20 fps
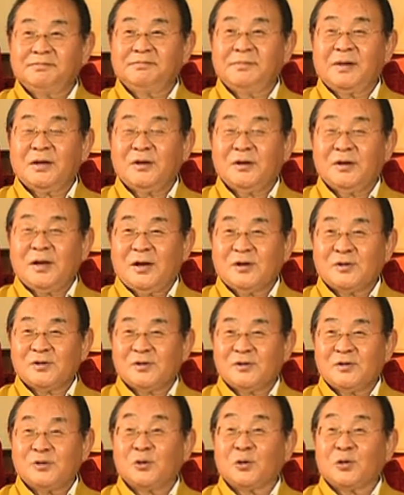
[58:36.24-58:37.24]

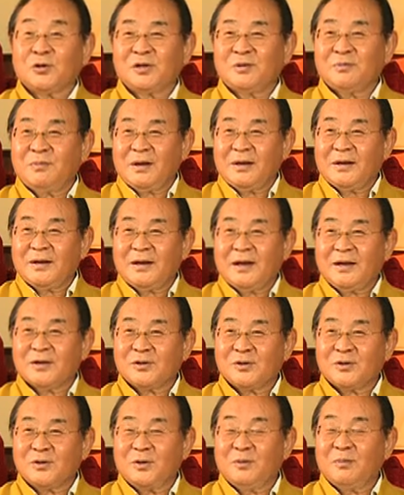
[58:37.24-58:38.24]
meditation, Dzogchen
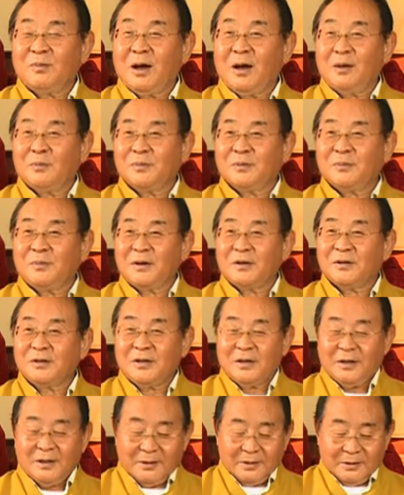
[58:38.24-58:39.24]
meditation, or Mahamudra
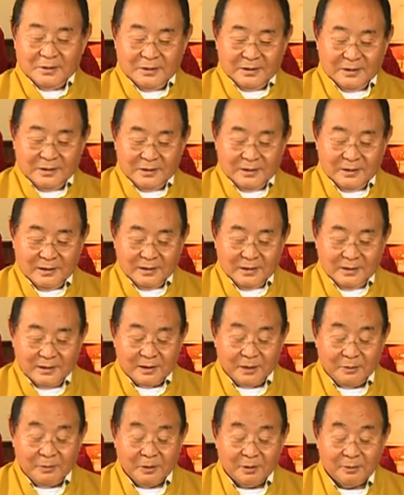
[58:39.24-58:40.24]
meditation.
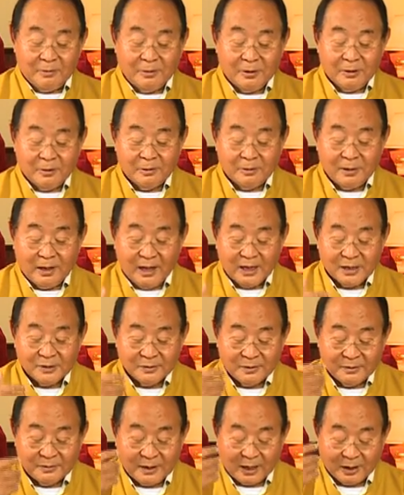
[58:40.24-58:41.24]
Then when you rise
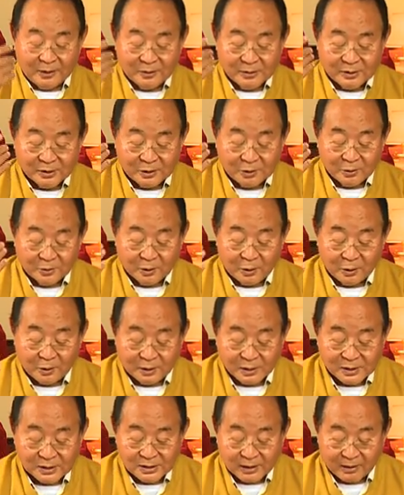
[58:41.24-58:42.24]
from that, you say, Oh,
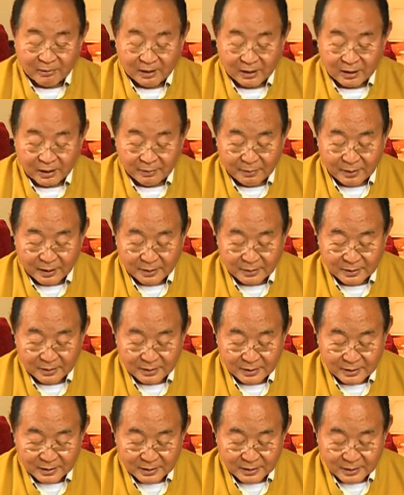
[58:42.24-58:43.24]
glorious Dalai Lama,
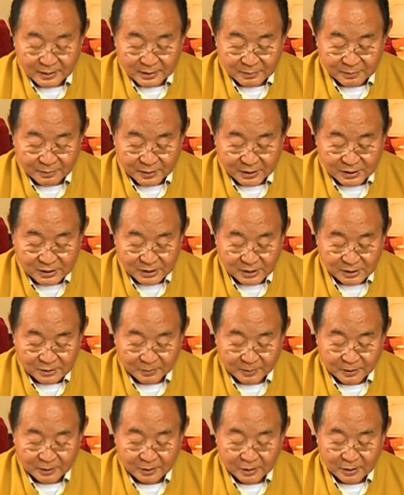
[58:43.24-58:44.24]
precious
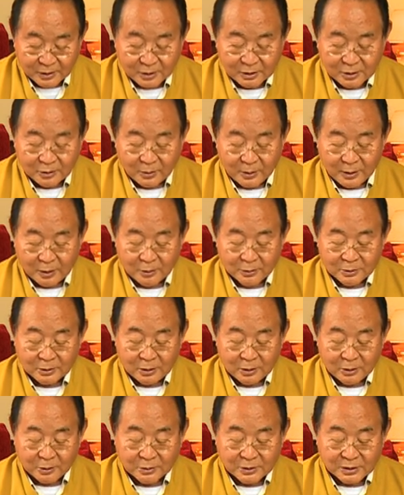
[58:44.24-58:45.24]
one, dwell on
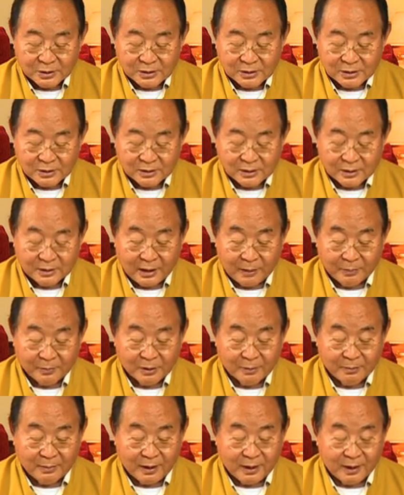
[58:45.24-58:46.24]
the lotus seat in the
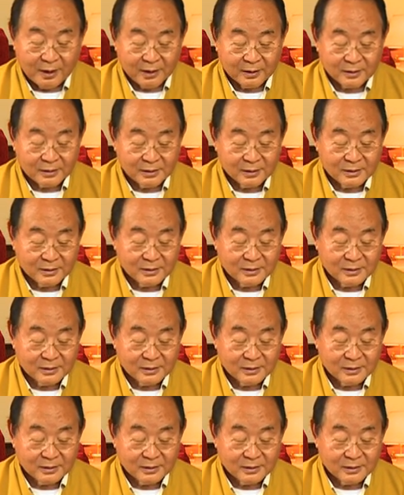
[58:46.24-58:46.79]
depth of my heart.